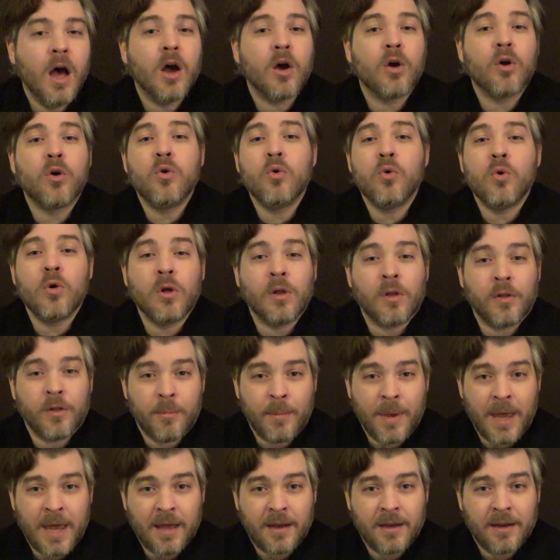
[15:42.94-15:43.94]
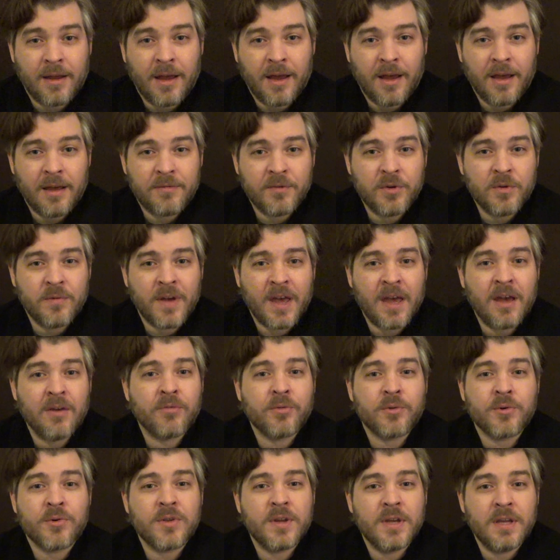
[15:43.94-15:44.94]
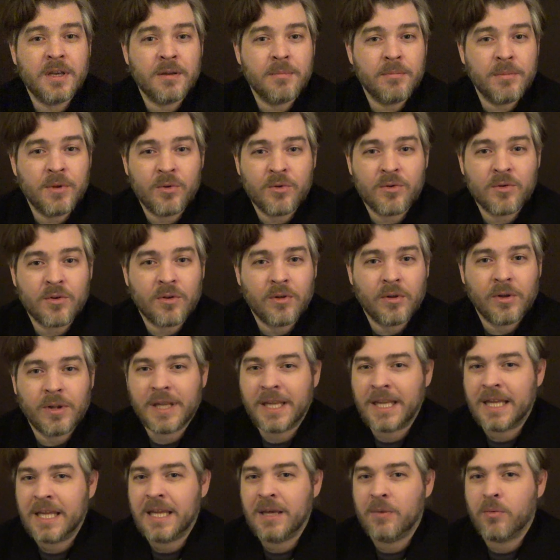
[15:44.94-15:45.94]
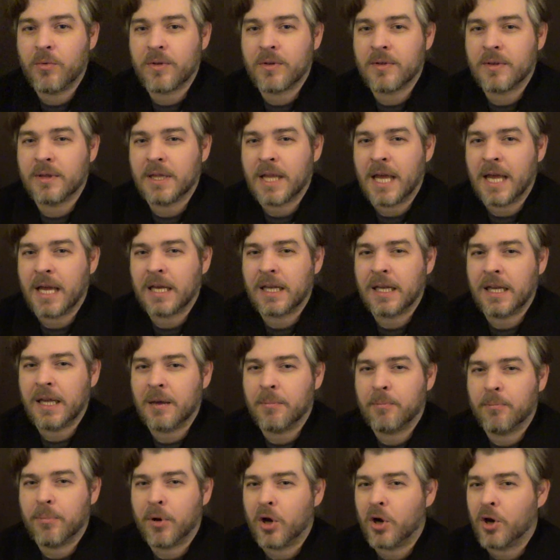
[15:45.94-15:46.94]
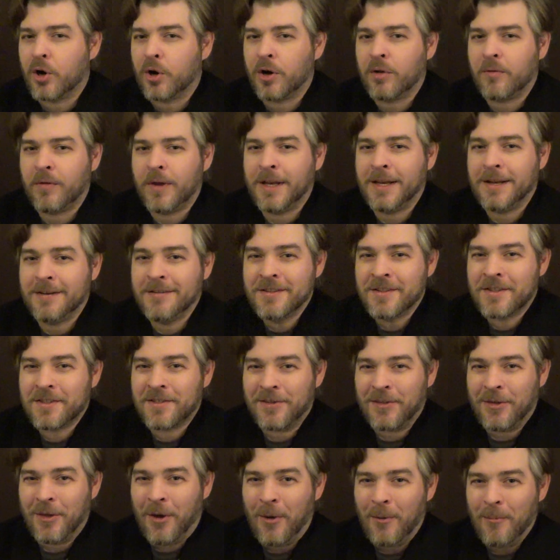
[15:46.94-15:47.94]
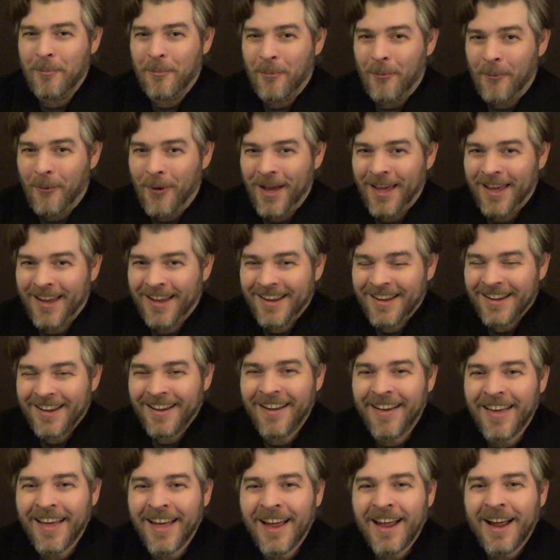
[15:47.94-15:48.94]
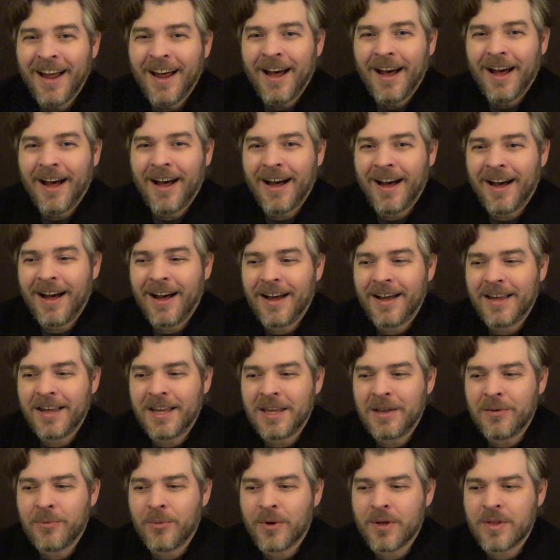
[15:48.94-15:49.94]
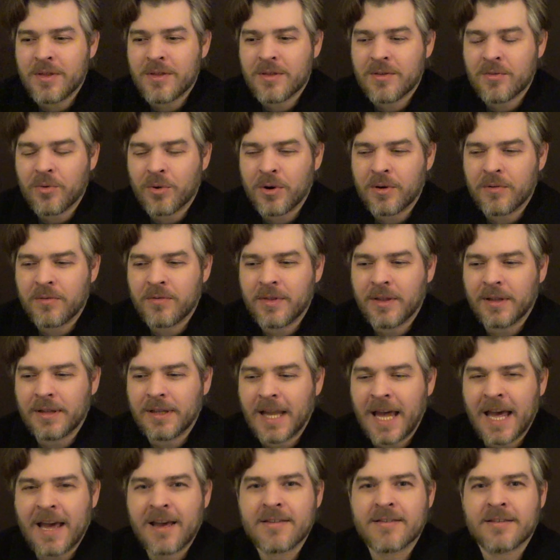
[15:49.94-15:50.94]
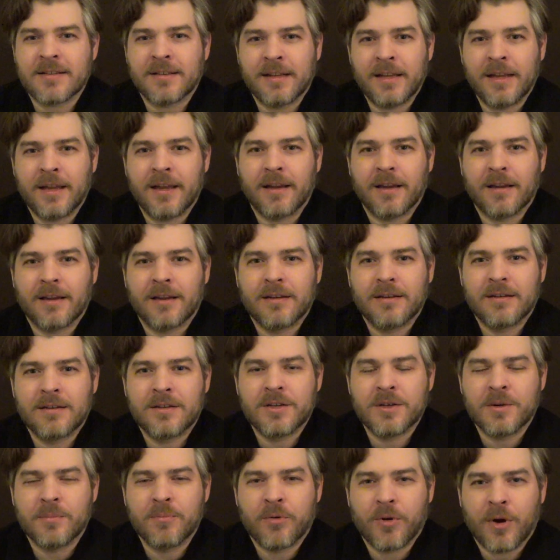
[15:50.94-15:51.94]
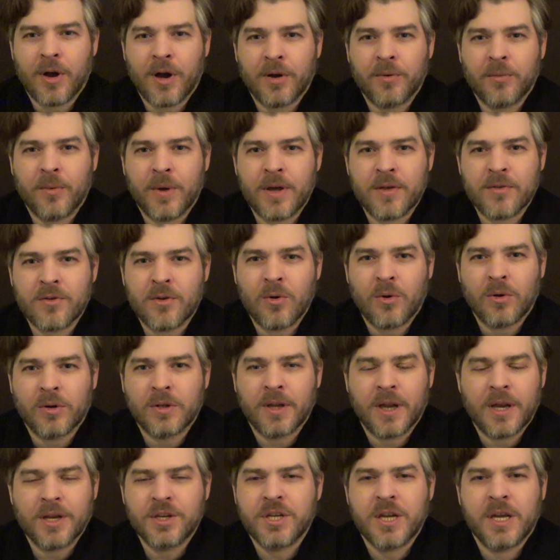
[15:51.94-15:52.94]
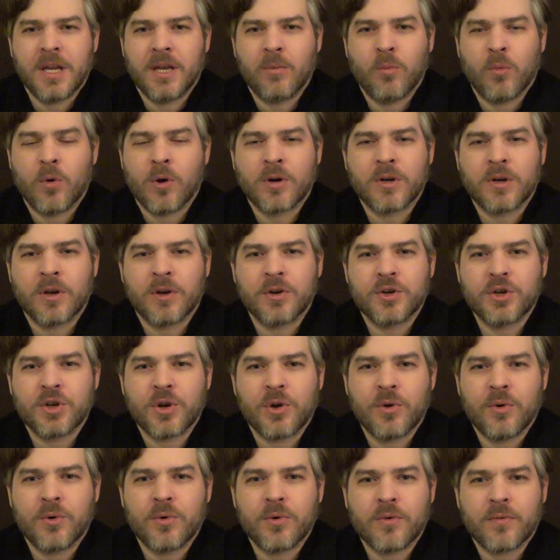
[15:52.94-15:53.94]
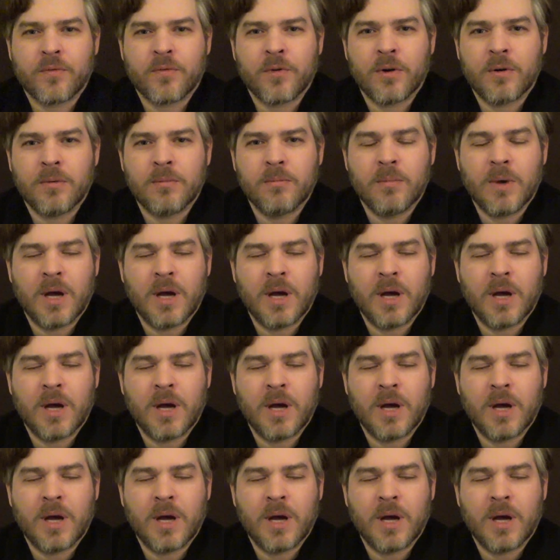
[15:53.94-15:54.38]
Google the man. If you've ever seen a musical, he was likely a part of it in some way. He was sort of the last link to Broadway's Golden Age. He had worked on shows from